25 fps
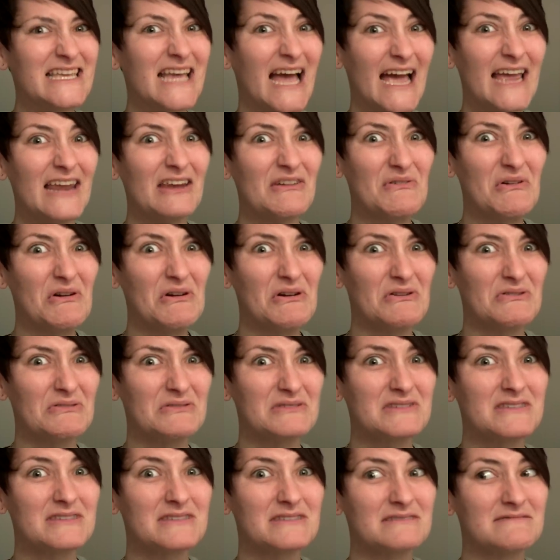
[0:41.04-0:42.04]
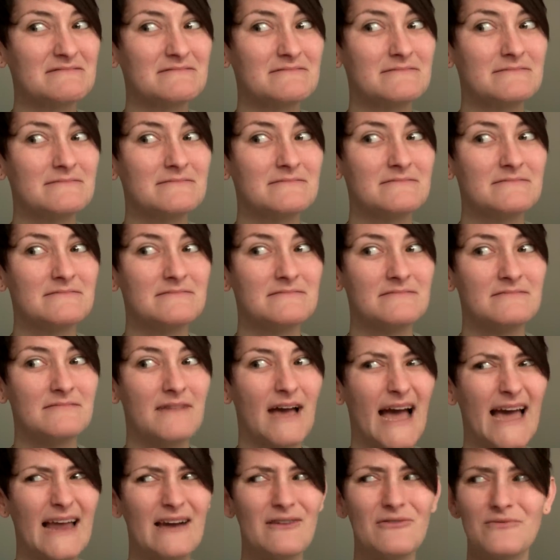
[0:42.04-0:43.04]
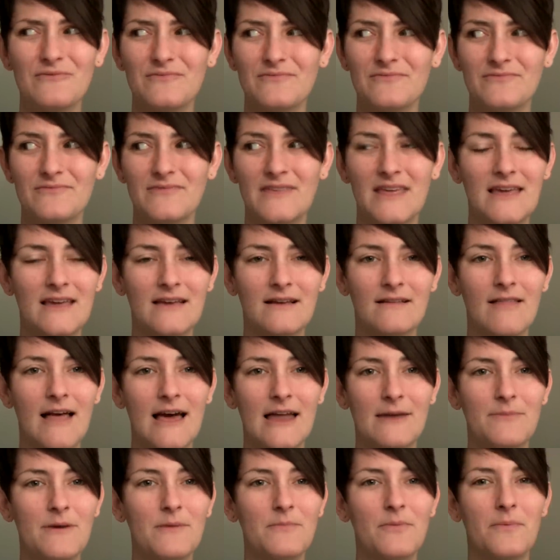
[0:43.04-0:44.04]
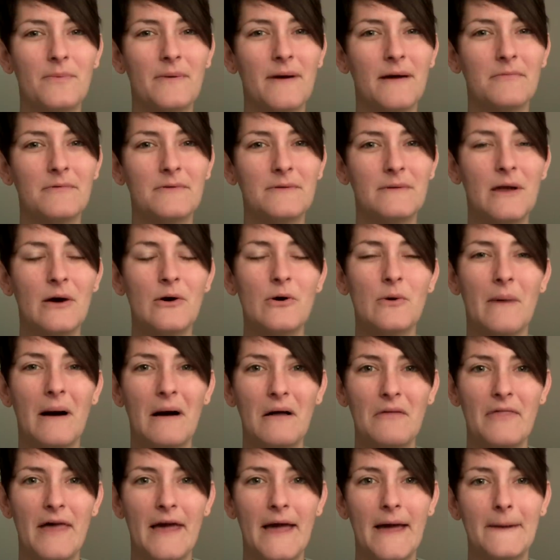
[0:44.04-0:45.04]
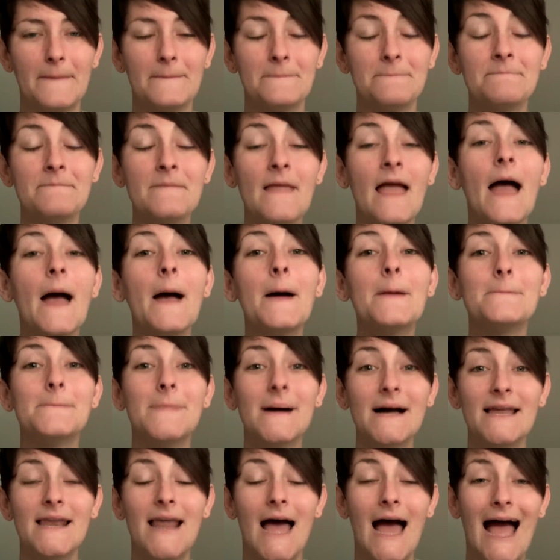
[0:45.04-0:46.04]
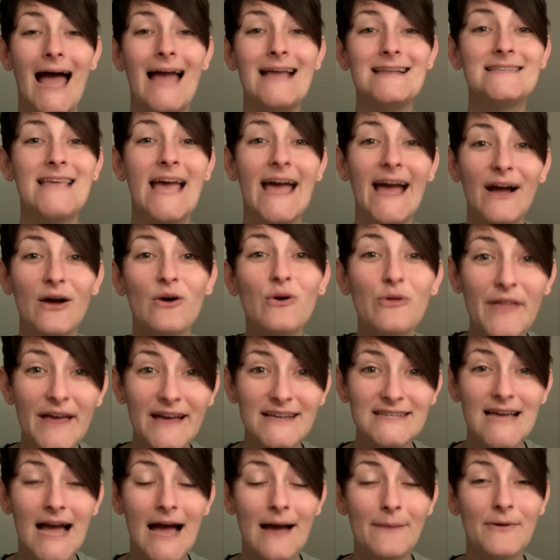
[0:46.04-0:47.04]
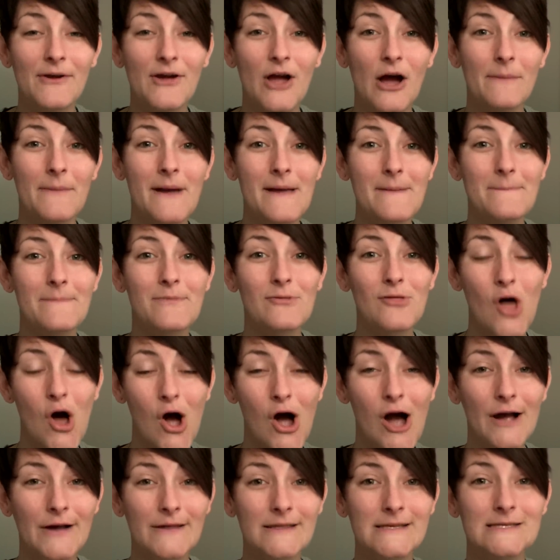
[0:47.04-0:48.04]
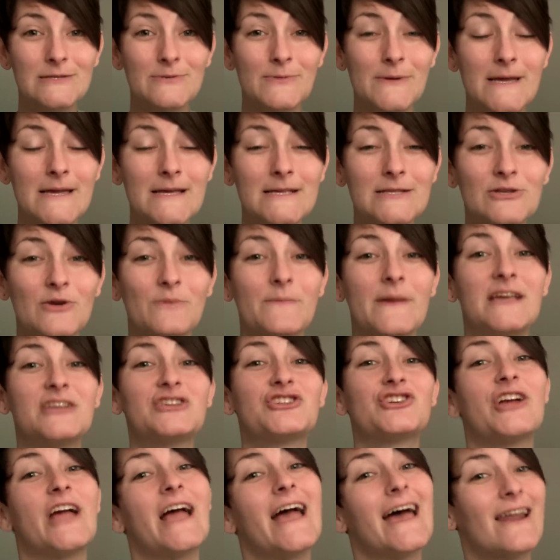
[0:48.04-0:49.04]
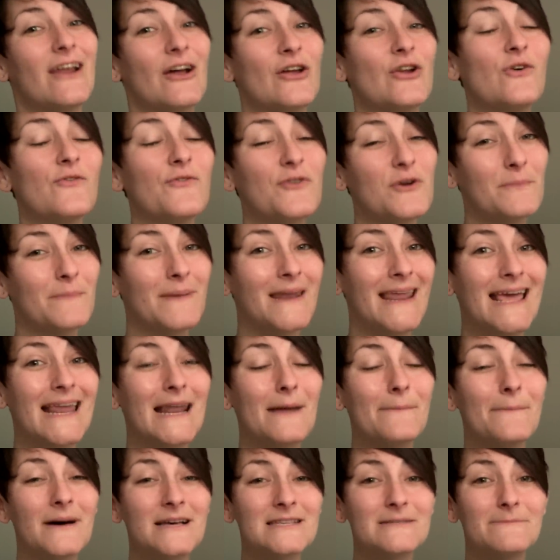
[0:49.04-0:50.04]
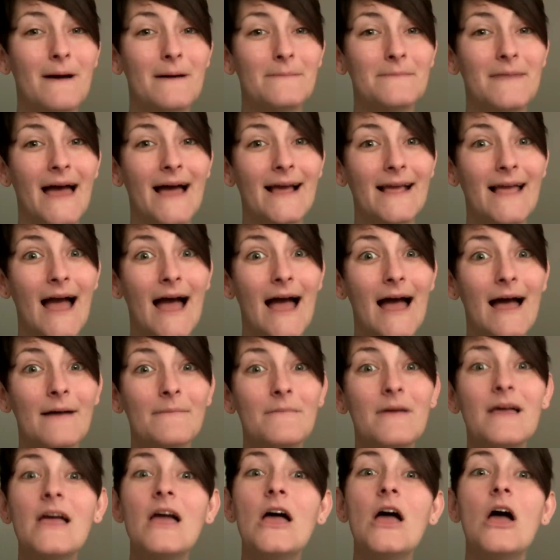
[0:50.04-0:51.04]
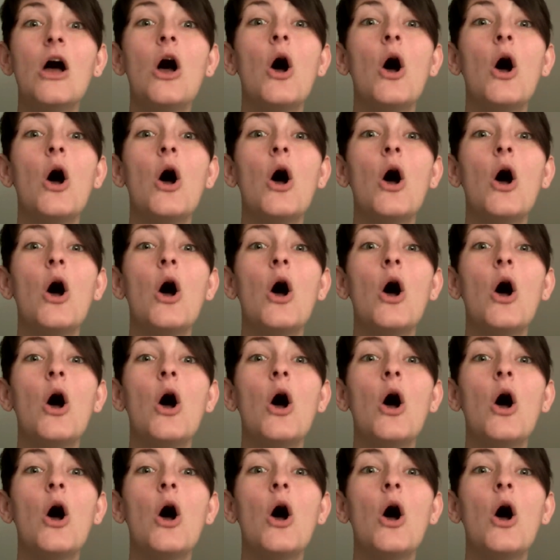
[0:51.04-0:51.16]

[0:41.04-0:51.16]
Kind of gross. I don't think a lot of people probably know about that. But I tackle that topic on my blog this week, so make sure you head on over to bananabuzzbomb.com